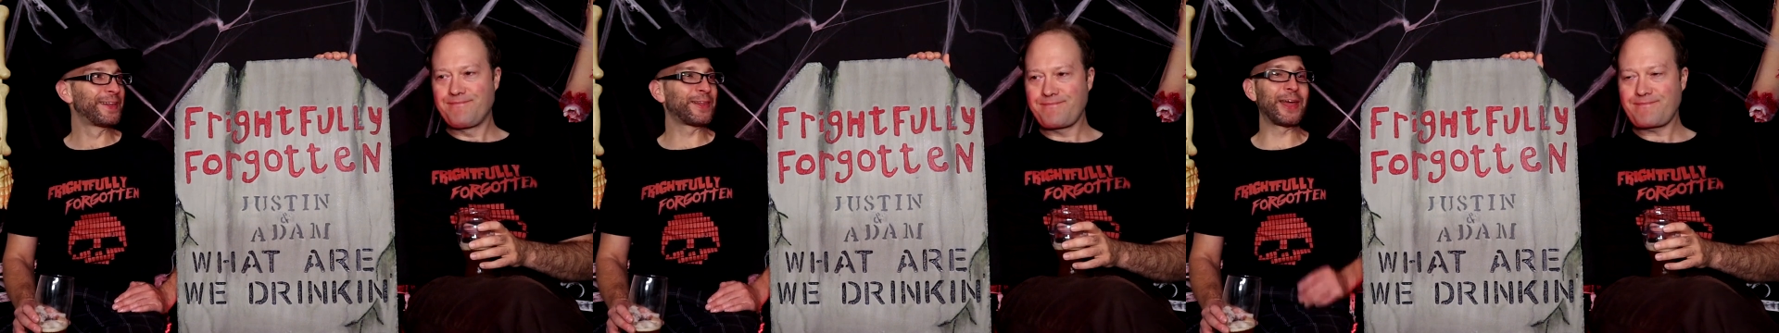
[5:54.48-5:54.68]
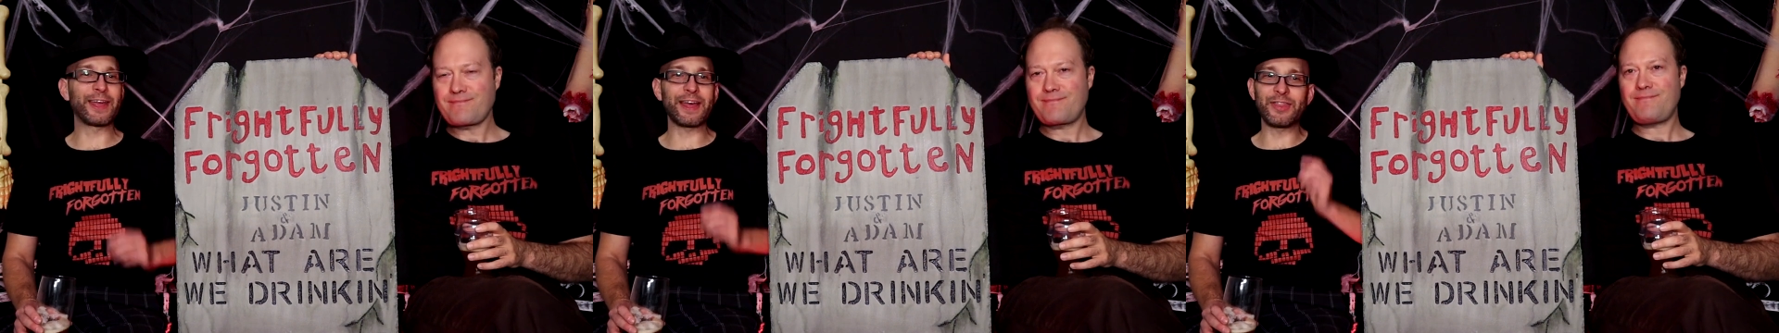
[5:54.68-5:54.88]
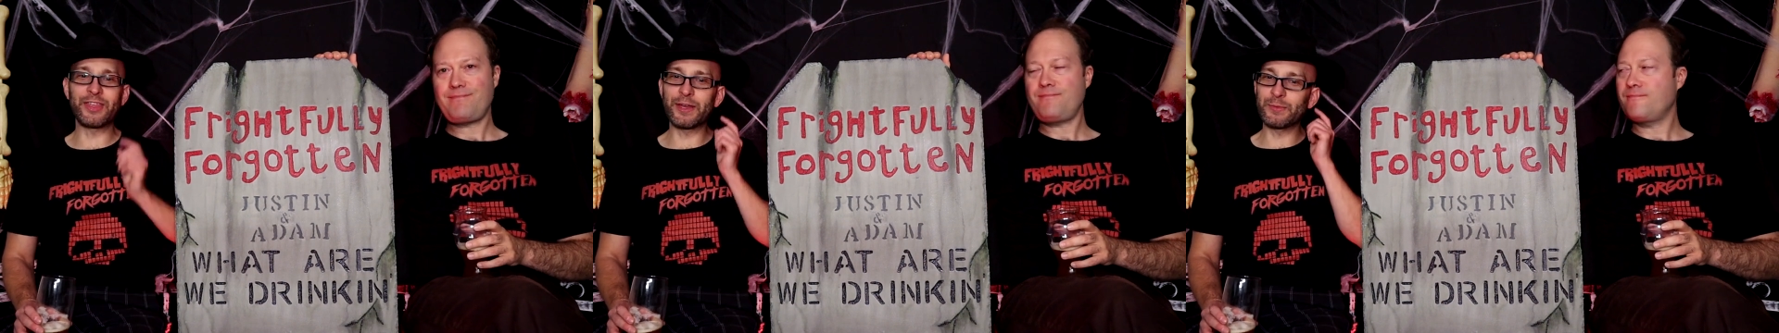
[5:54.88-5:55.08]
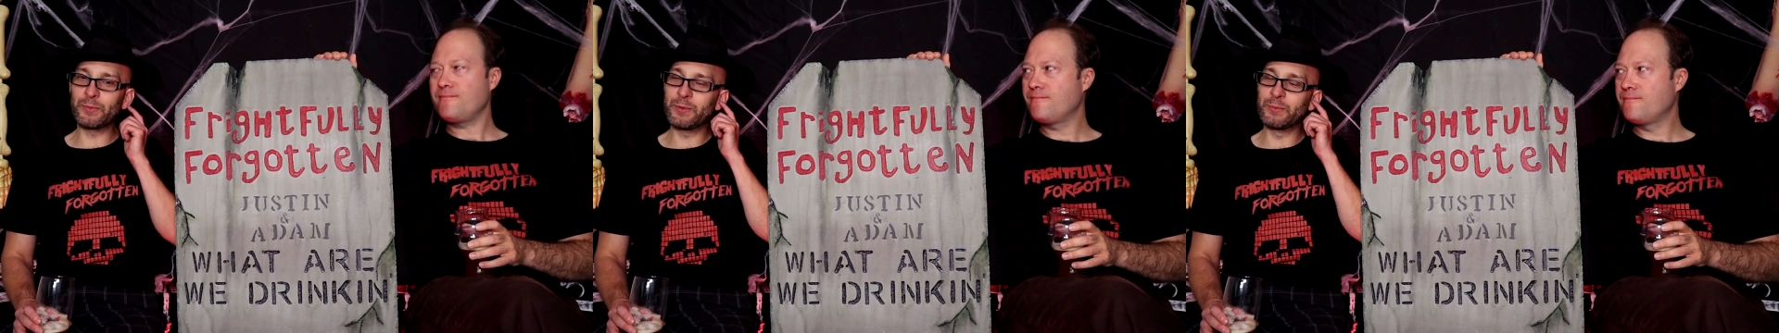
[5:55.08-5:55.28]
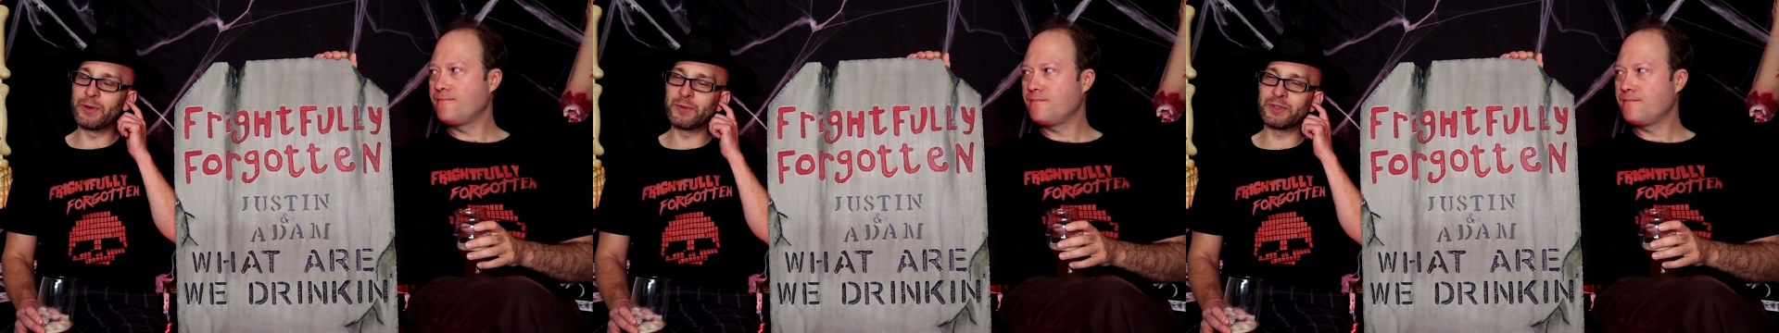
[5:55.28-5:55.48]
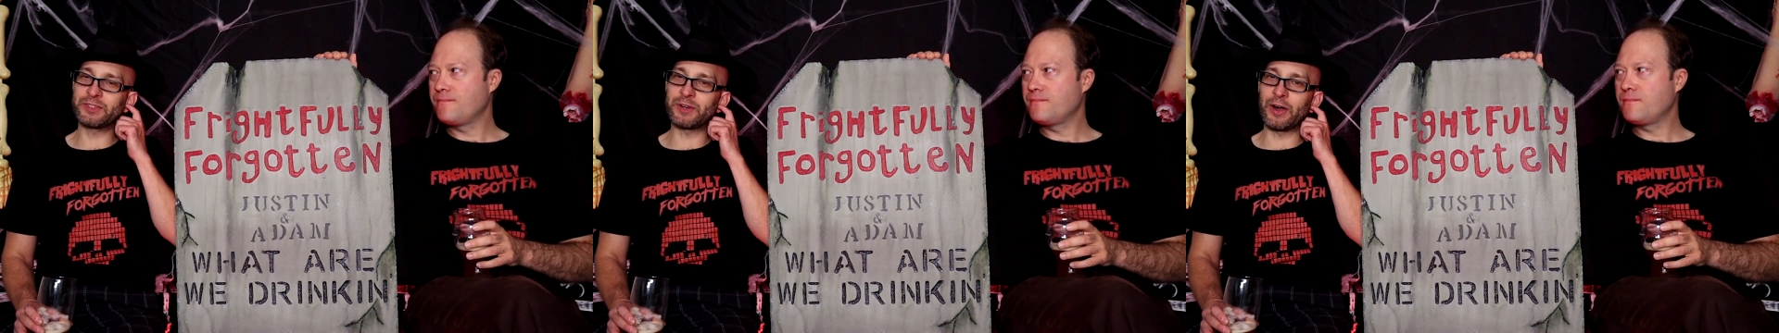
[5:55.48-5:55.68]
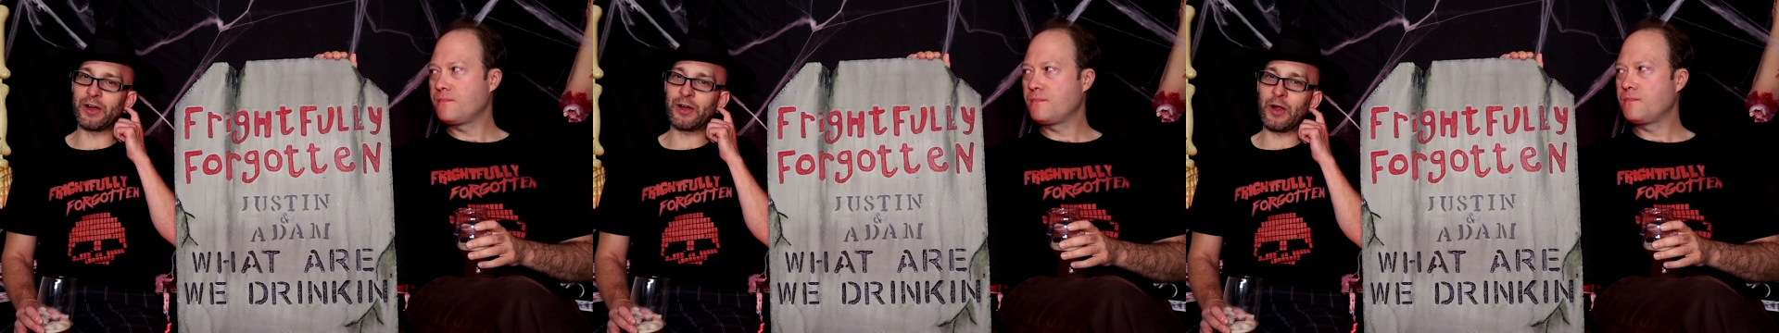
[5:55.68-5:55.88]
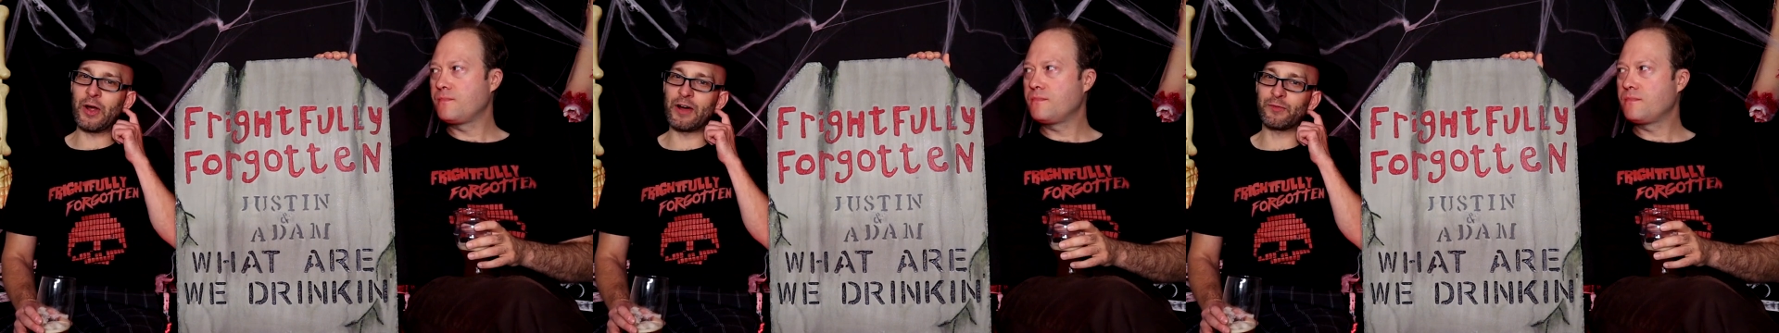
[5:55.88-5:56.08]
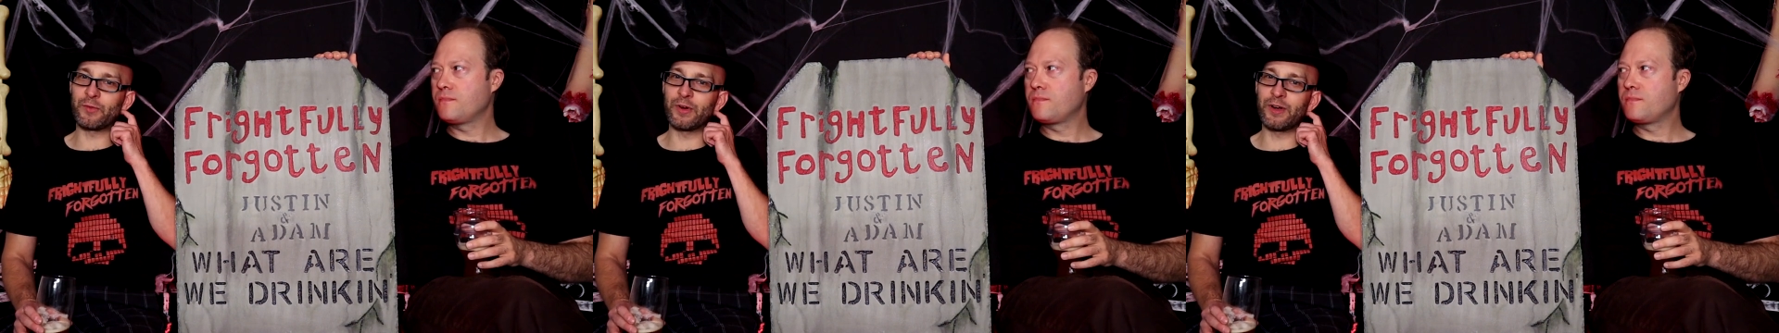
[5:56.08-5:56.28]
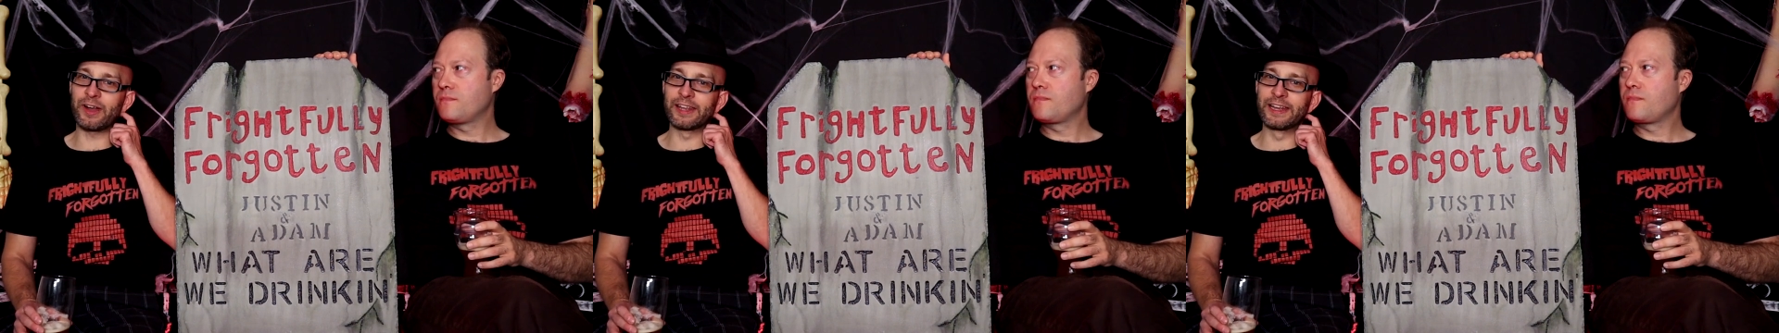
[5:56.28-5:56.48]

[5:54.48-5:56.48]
Speaker 1: Like, I think when we started off, we're a